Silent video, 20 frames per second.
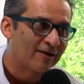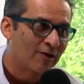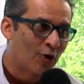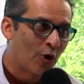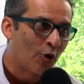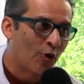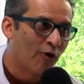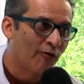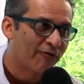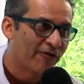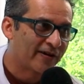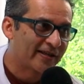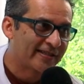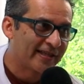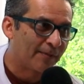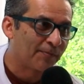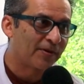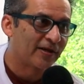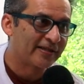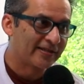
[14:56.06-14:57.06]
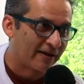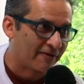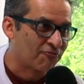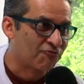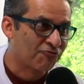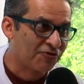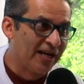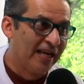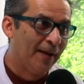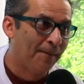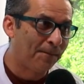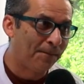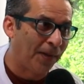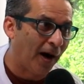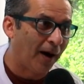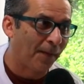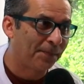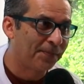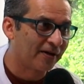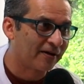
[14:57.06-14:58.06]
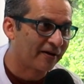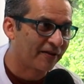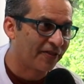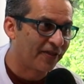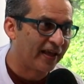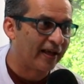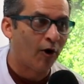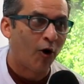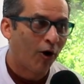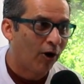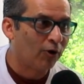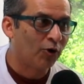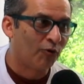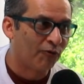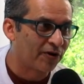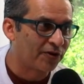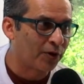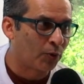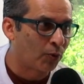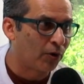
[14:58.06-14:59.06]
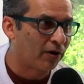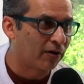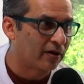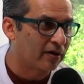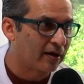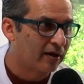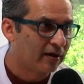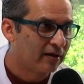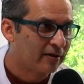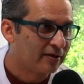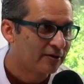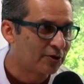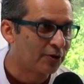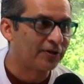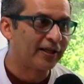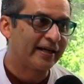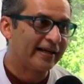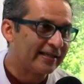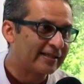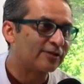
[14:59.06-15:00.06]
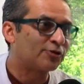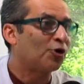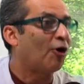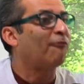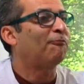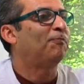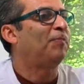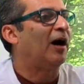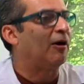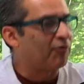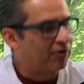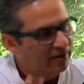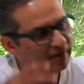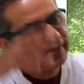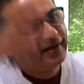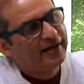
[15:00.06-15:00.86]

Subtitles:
logo, for example, is a really popular thing all over the world. So there is soft power,